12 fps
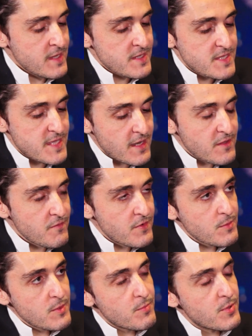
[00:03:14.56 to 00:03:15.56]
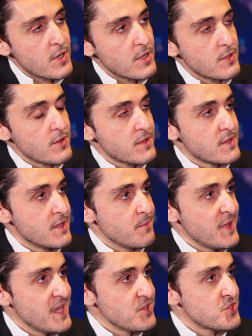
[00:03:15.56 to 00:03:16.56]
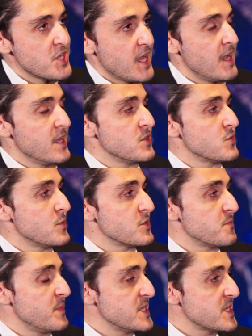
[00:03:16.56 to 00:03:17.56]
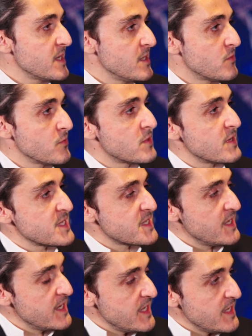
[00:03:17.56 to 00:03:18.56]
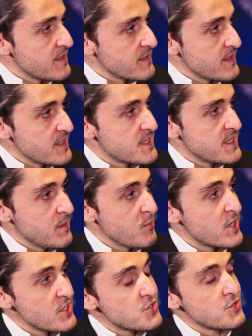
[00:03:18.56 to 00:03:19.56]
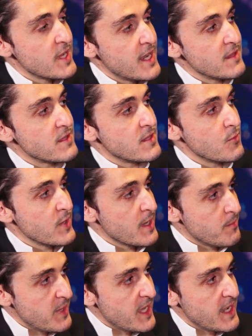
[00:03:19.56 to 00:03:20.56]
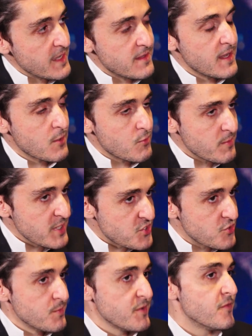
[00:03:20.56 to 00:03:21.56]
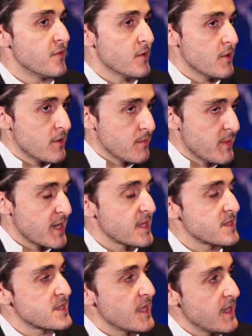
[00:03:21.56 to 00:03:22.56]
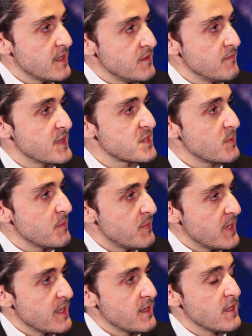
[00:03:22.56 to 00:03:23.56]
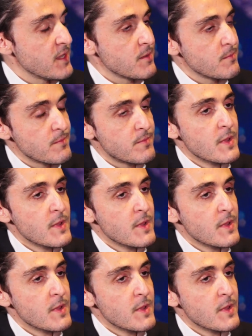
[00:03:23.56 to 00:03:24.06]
Starting from the product, the main challenge was basically to translate the same rationality that we applied, like we mentioned before, market study, investment planning,